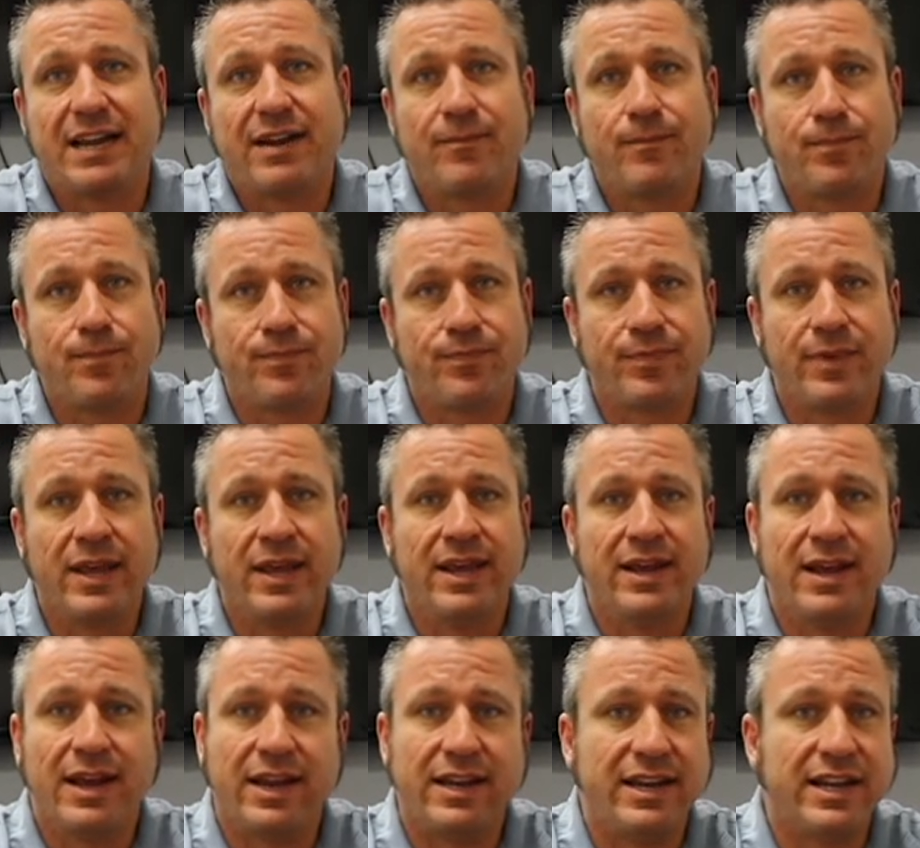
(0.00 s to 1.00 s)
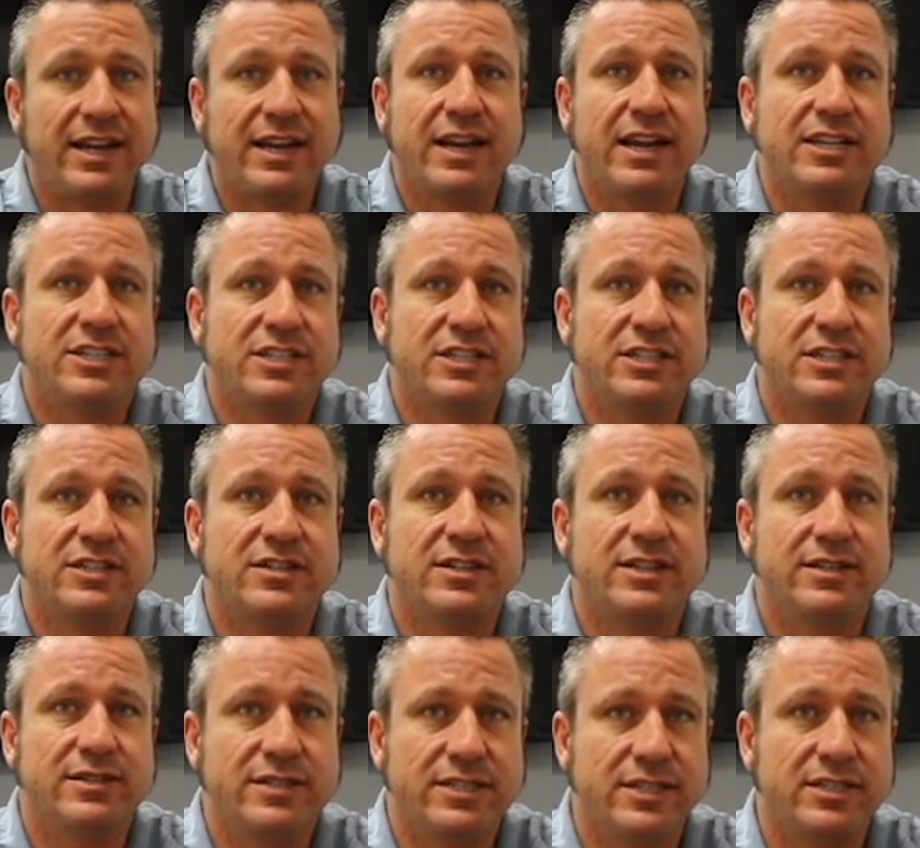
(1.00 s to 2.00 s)
it, and he can engineer
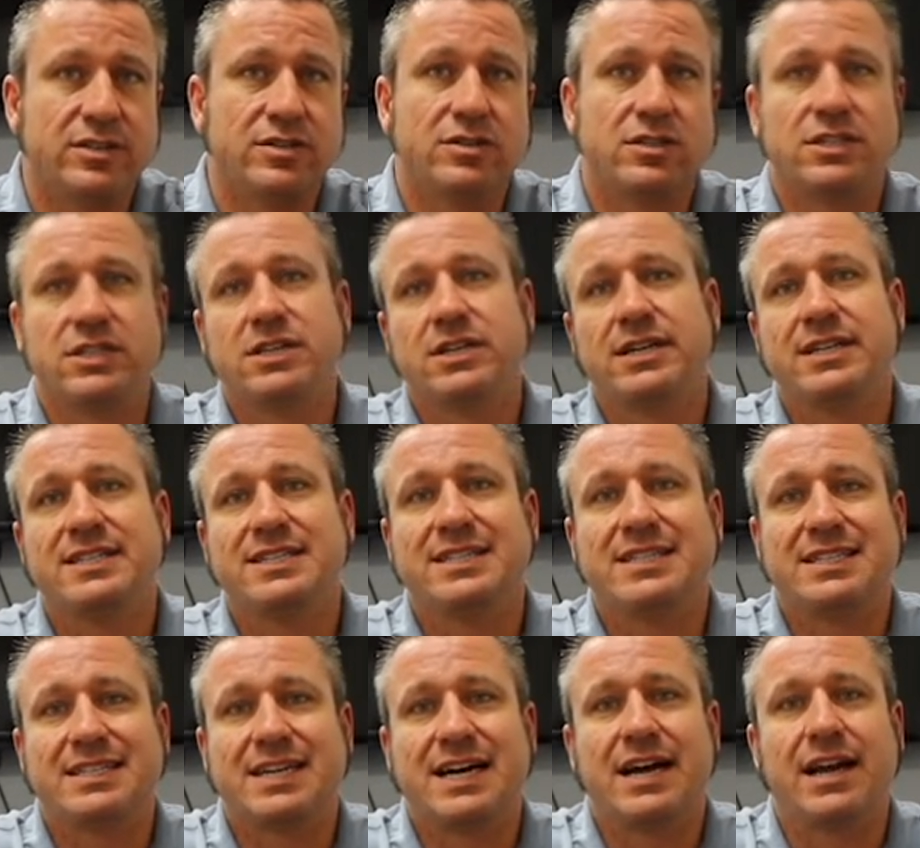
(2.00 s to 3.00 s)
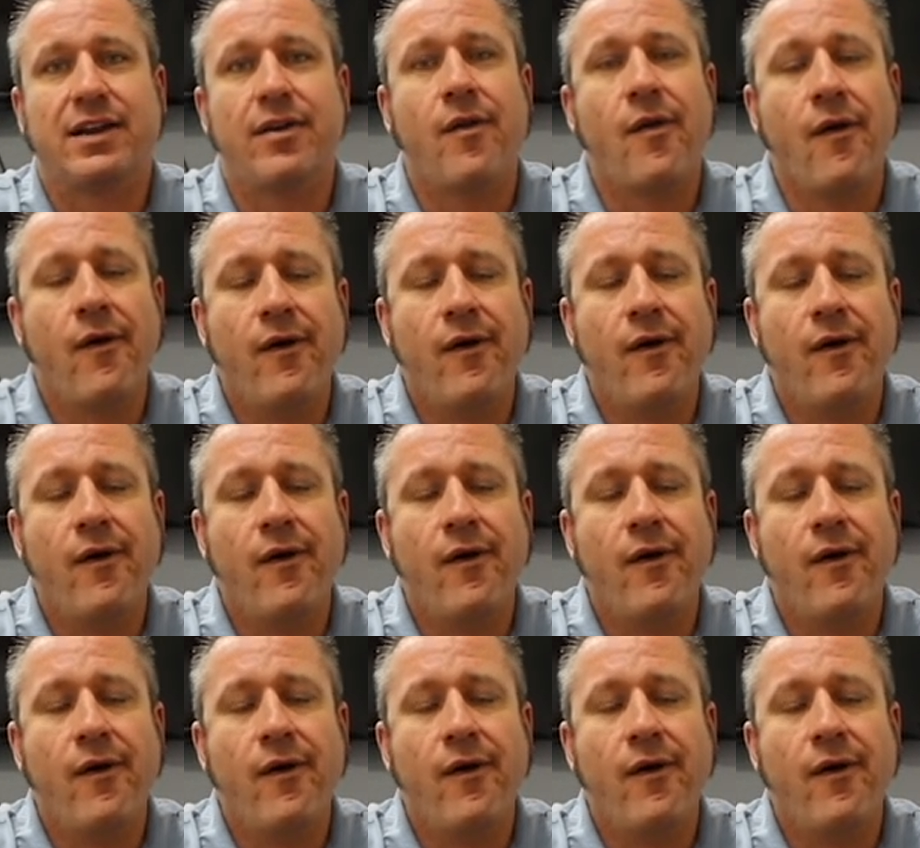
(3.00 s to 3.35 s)
it, to his design.